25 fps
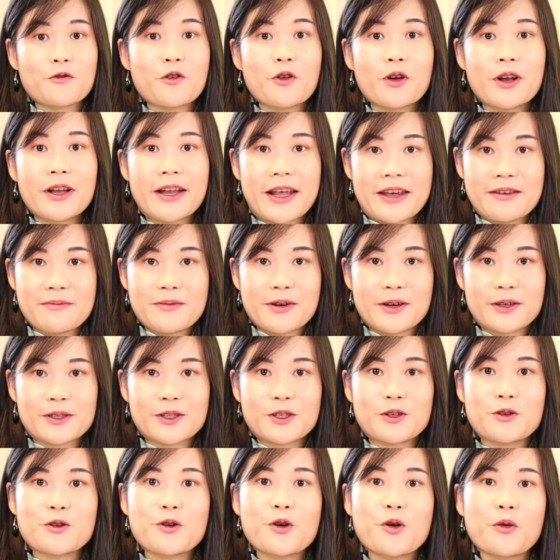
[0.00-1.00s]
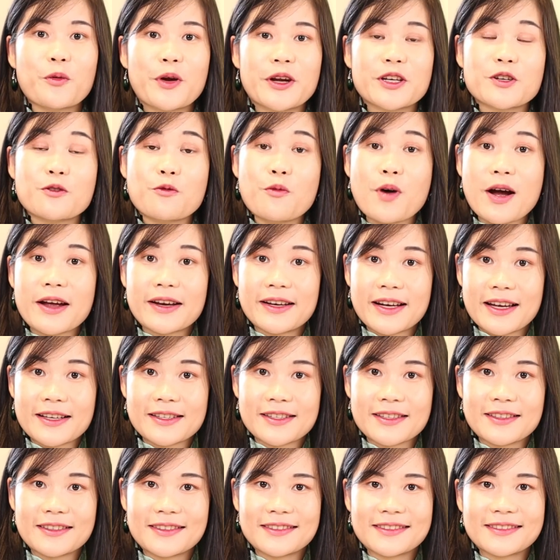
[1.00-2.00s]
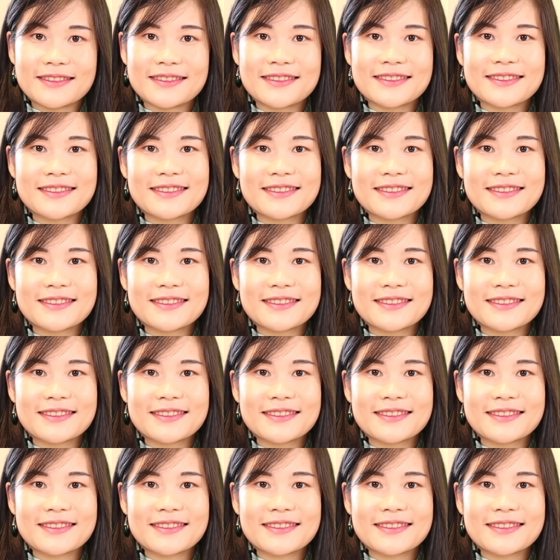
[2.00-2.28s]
for neighbors to greet one another.